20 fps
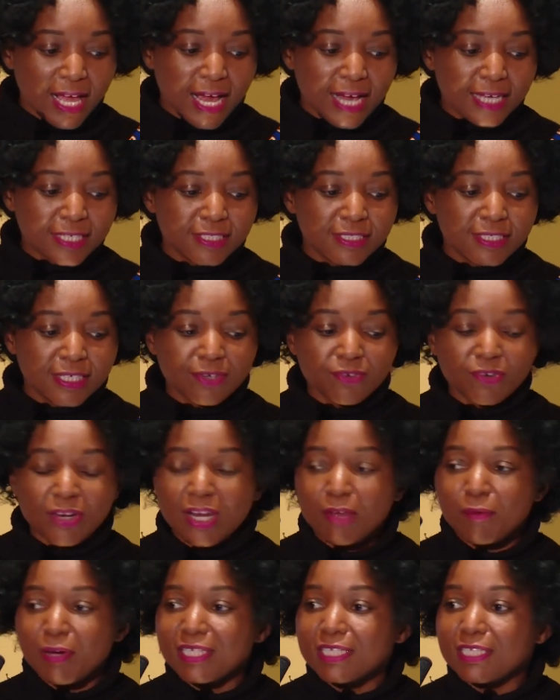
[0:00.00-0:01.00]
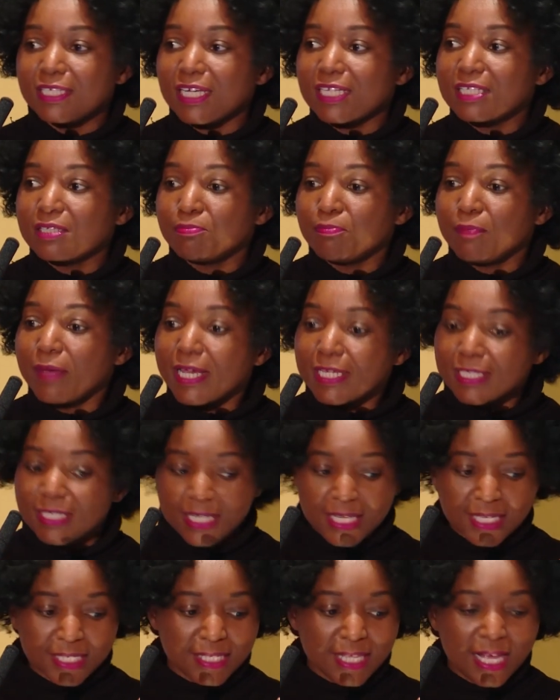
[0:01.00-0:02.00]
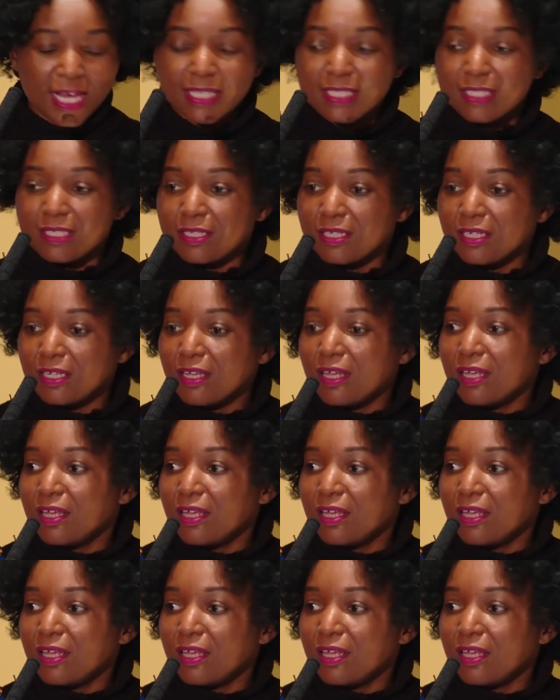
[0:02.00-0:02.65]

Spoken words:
And generally, what it has meant is that